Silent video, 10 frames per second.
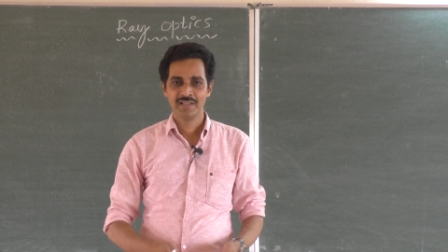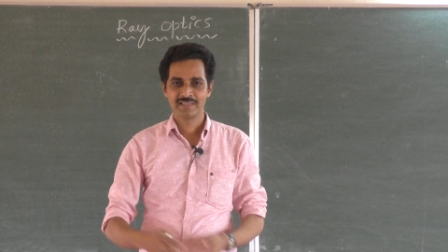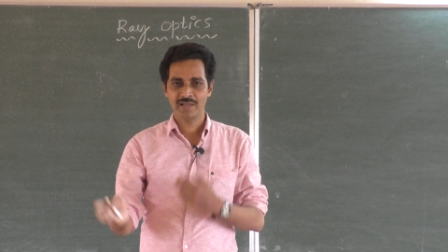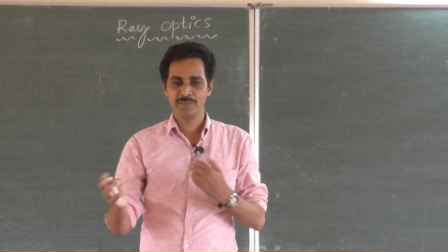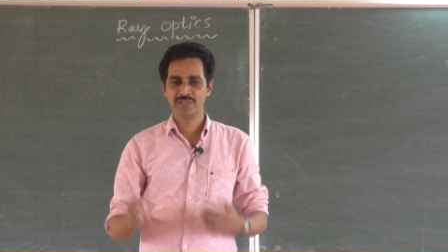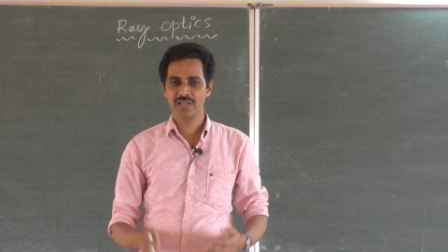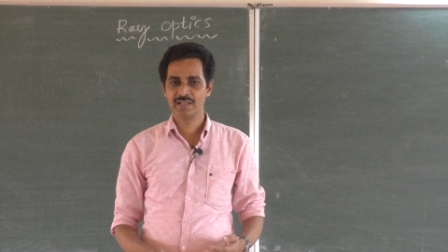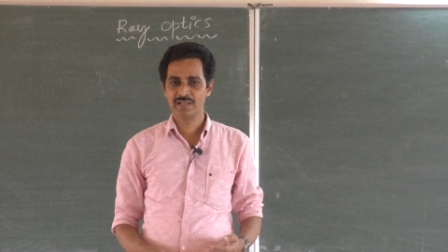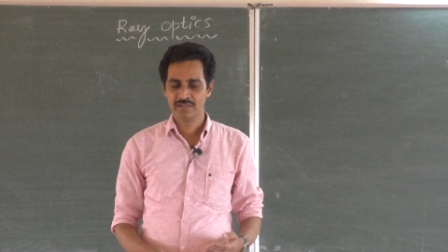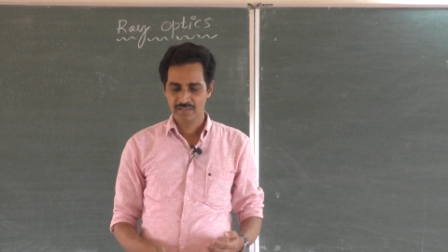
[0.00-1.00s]
Some say
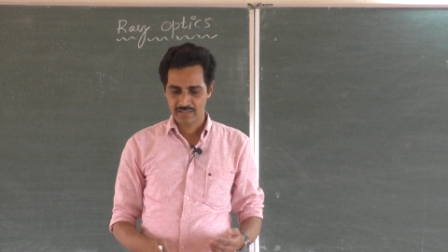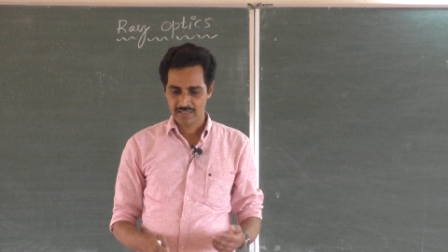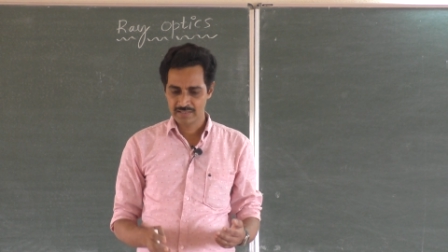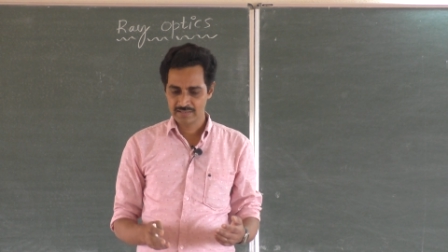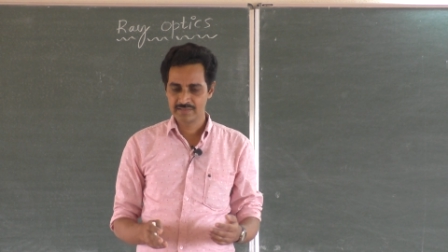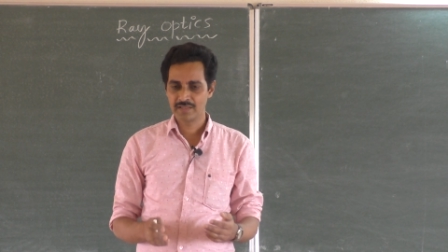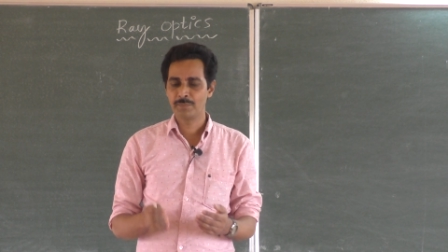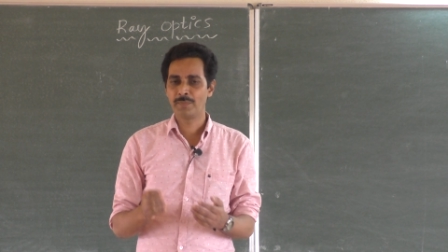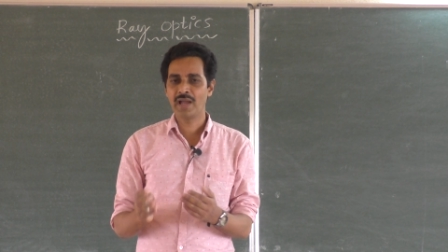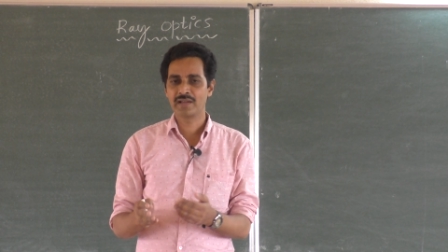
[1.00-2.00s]
that light is a
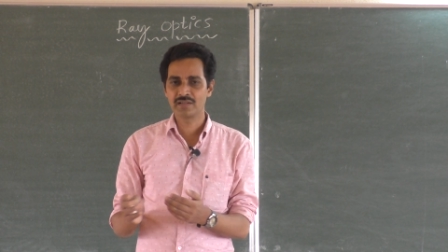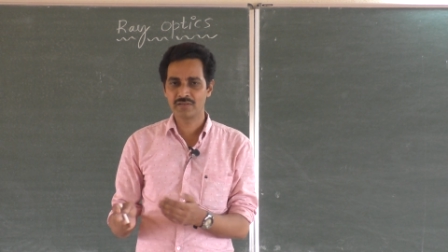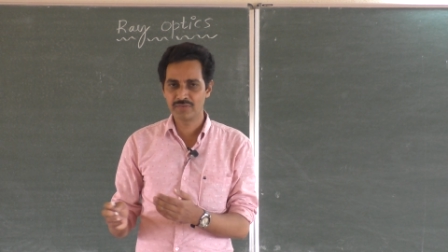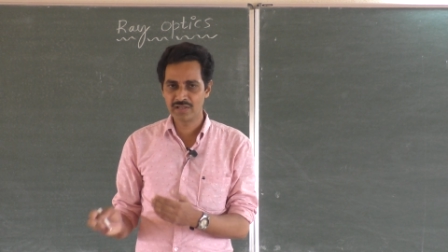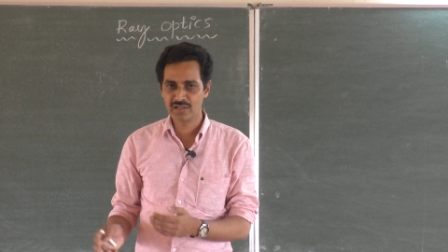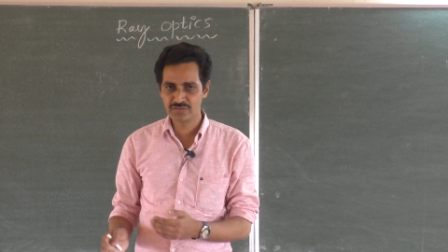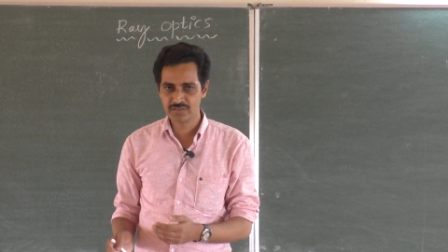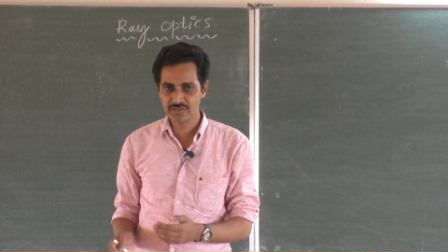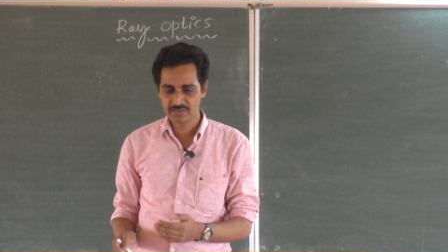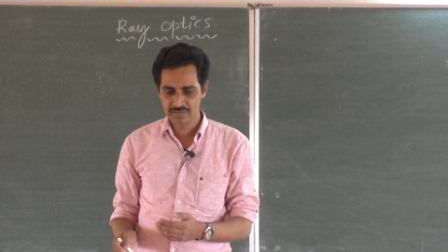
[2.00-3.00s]
packet of
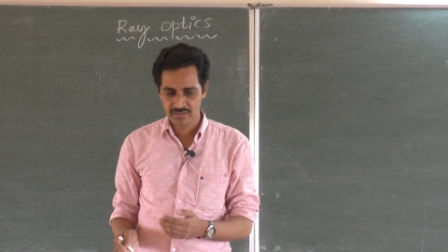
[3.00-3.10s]
energy.